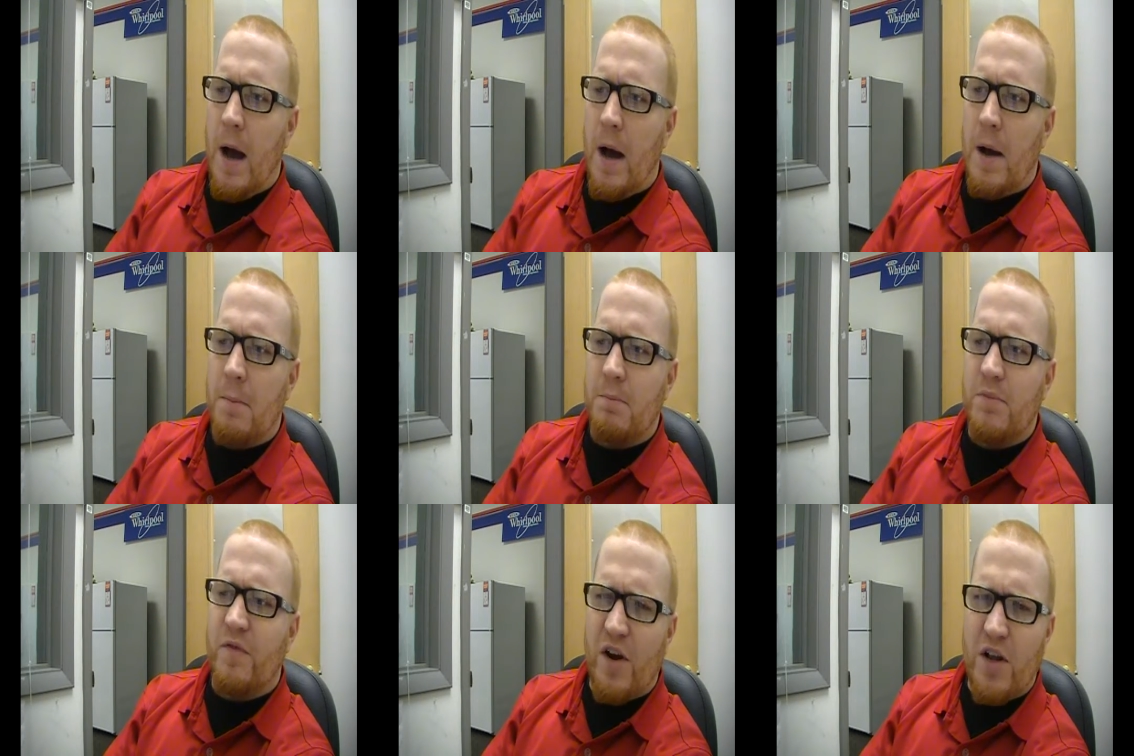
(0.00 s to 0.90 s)

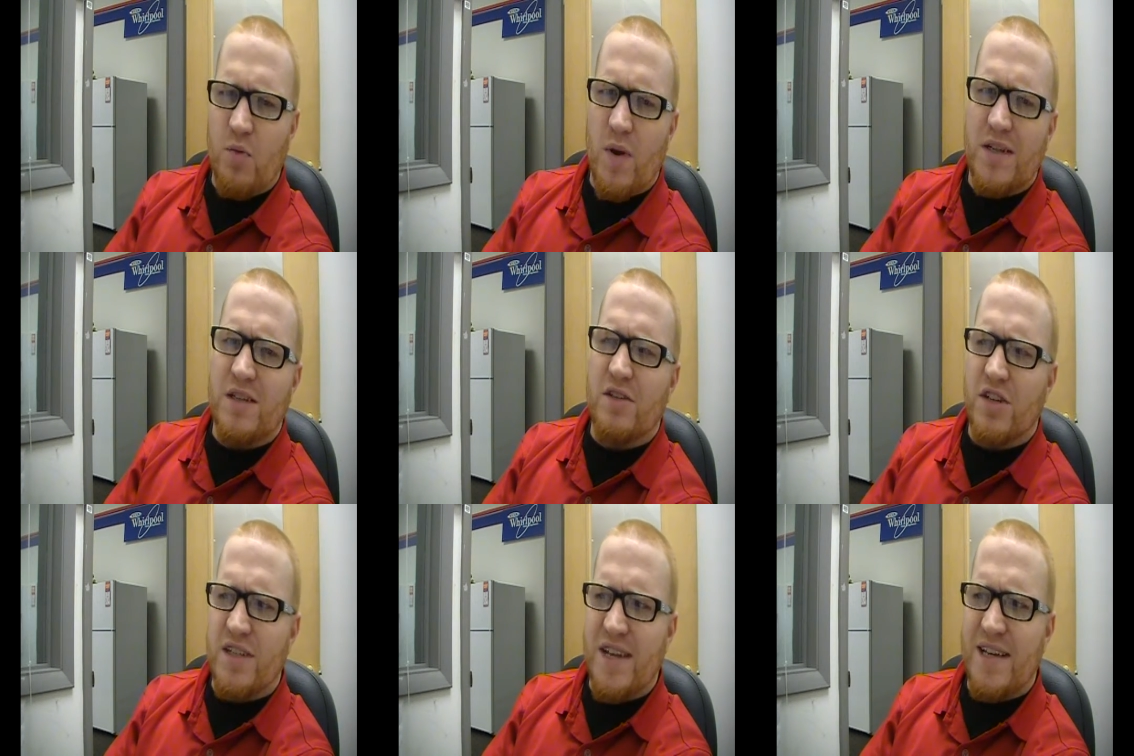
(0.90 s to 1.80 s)
Um, very good wrestler,
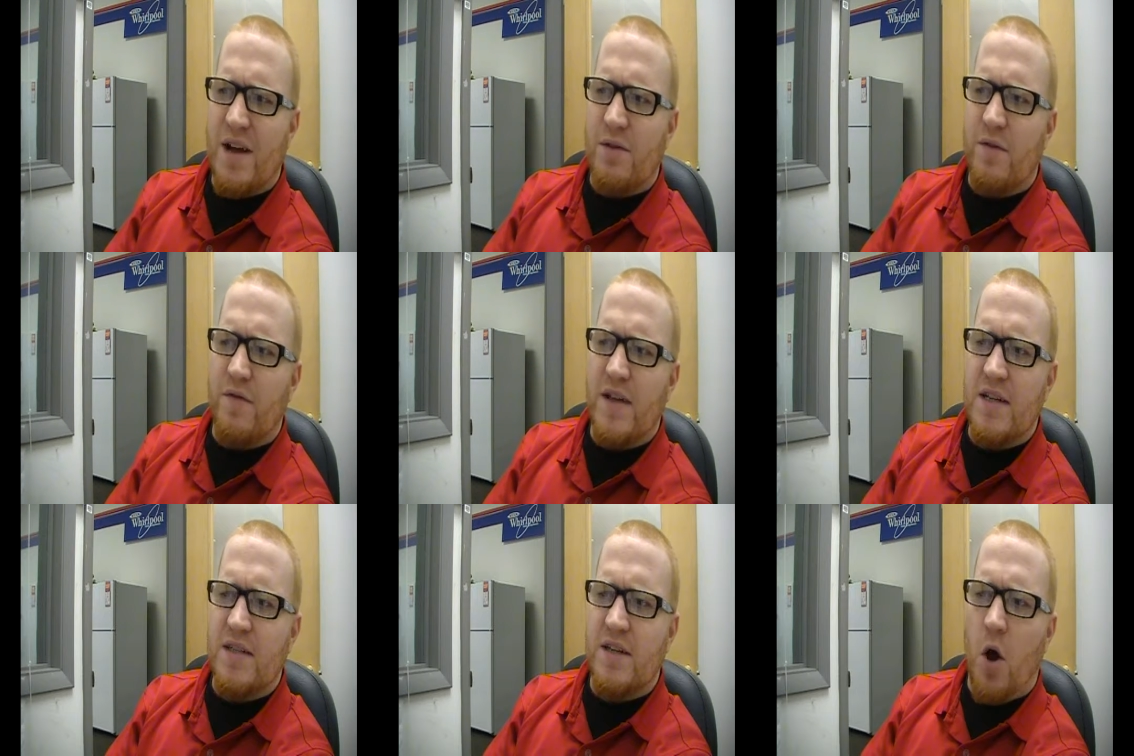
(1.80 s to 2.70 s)
good takedown
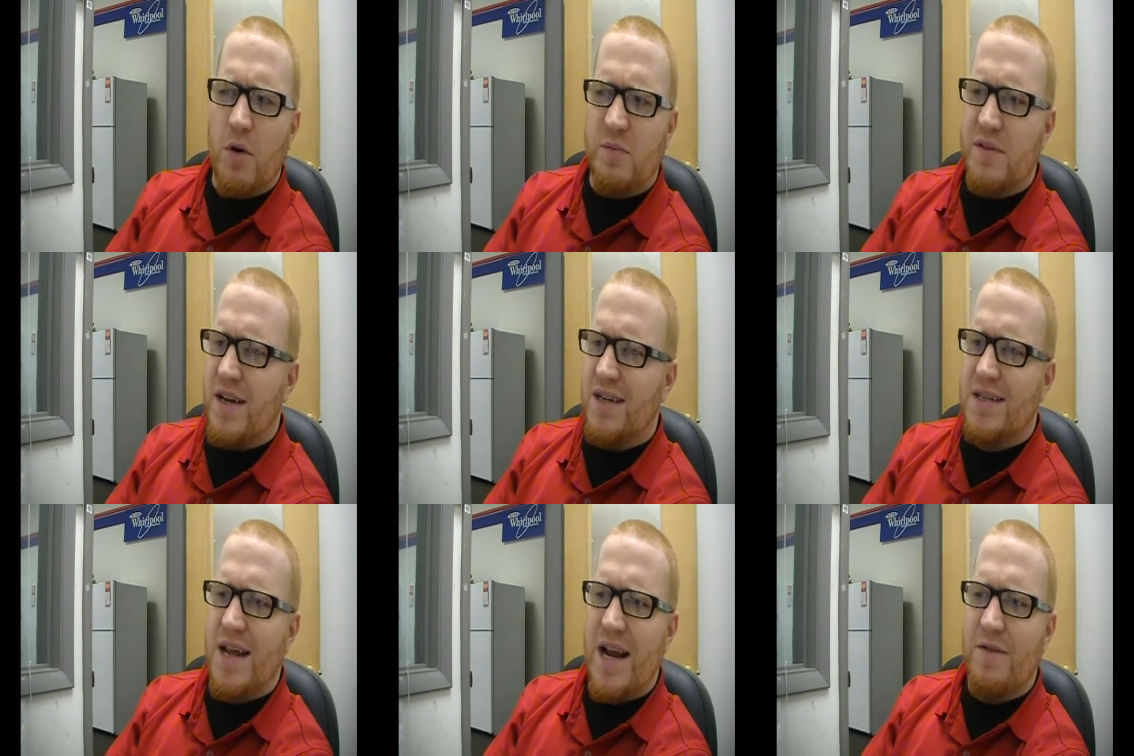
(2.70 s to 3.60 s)
defense. Always puts on an
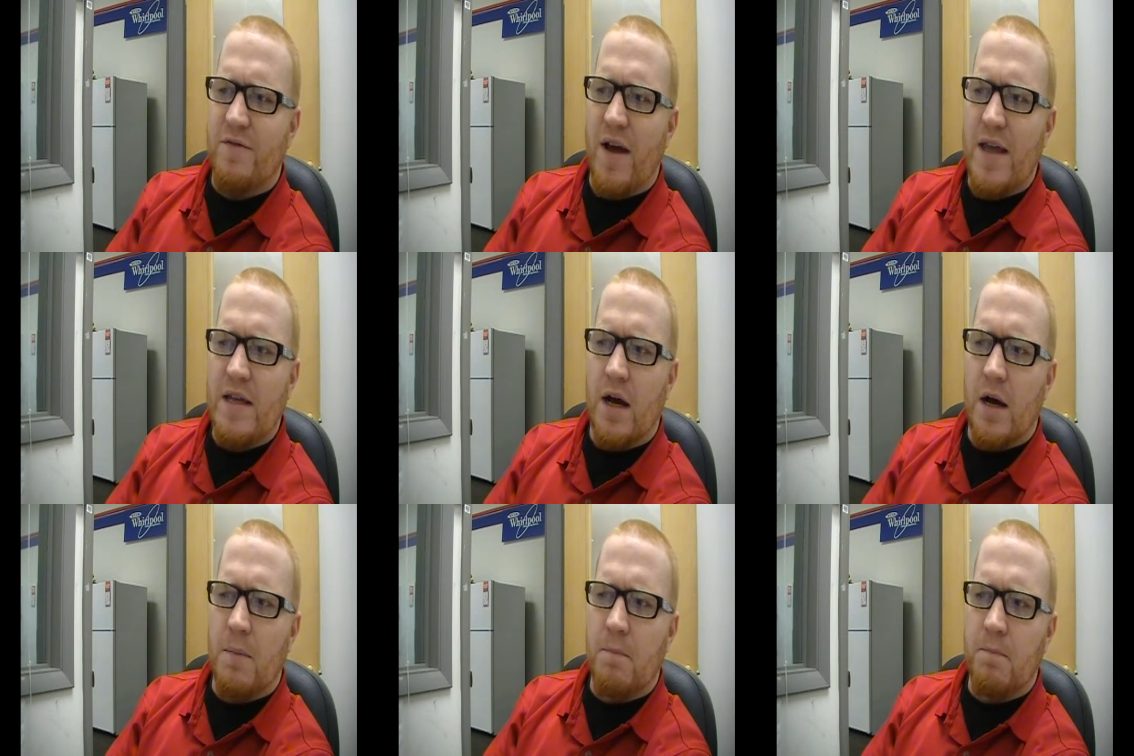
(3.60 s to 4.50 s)
exciting fight.
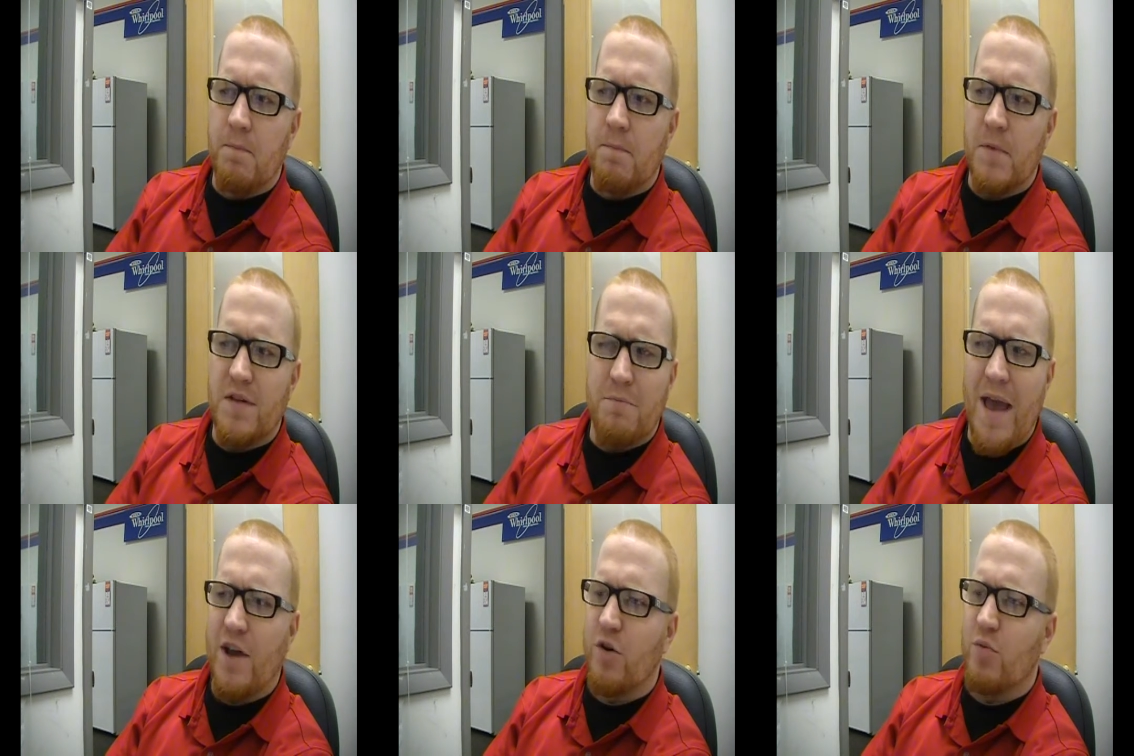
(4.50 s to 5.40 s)
Um, he's a
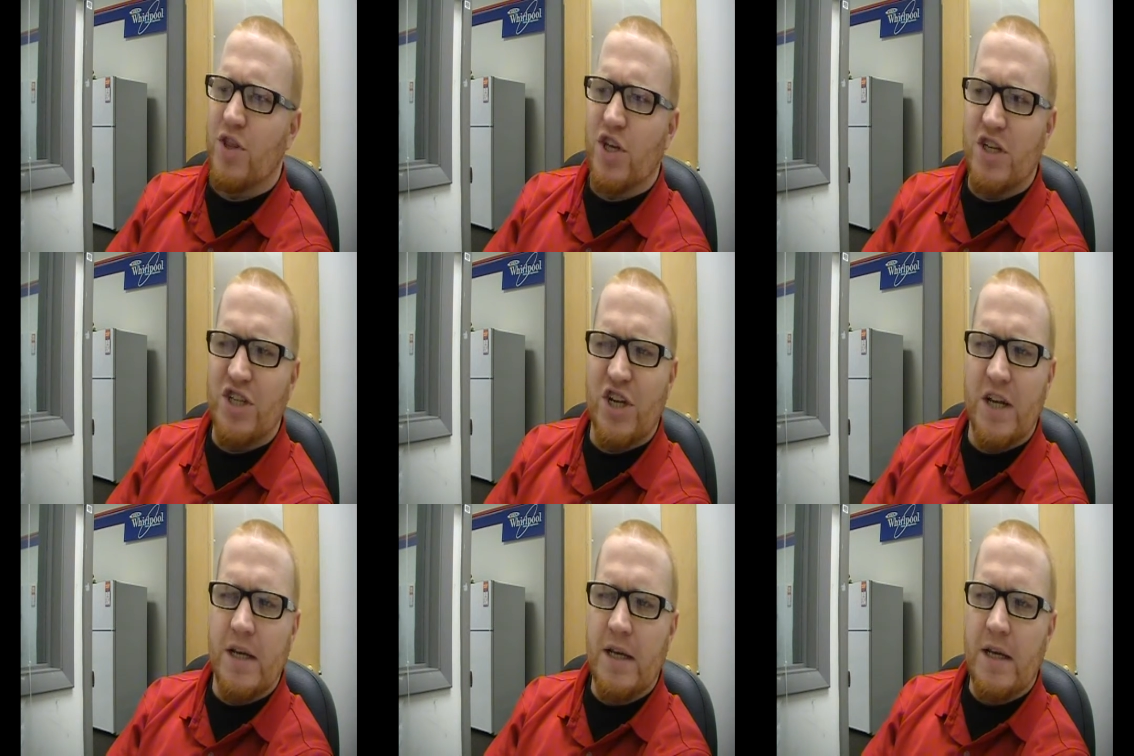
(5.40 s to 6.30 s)
banger with a good
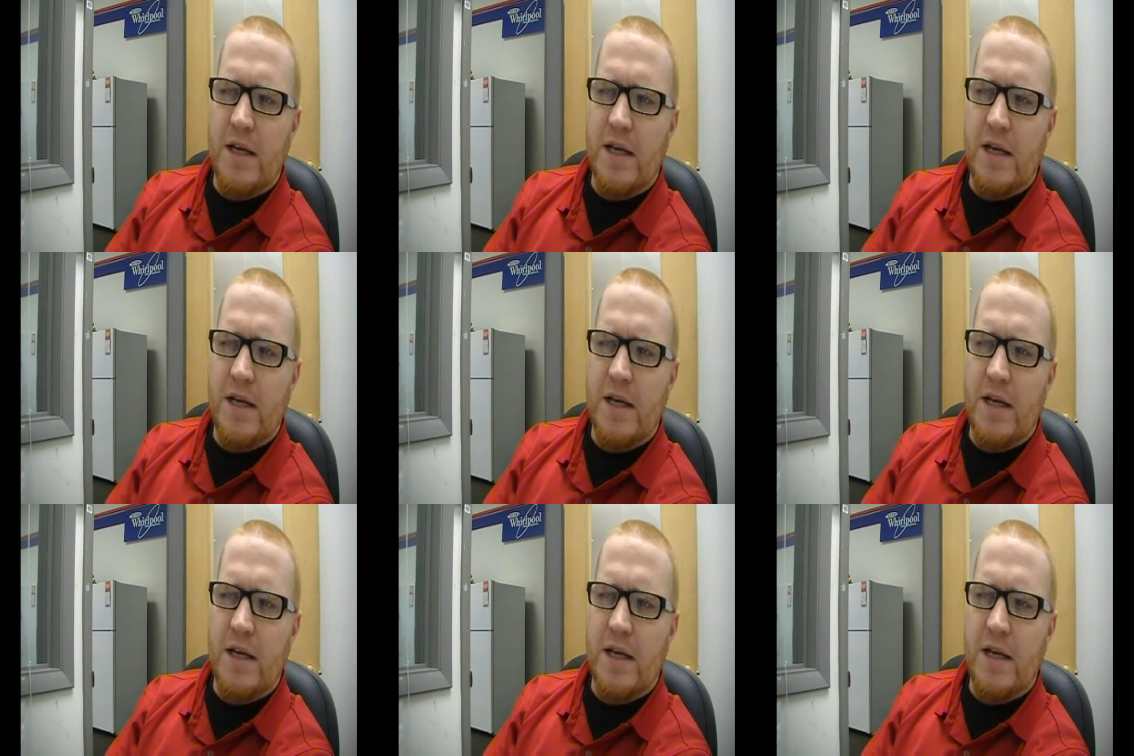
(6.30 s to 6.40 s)
chin.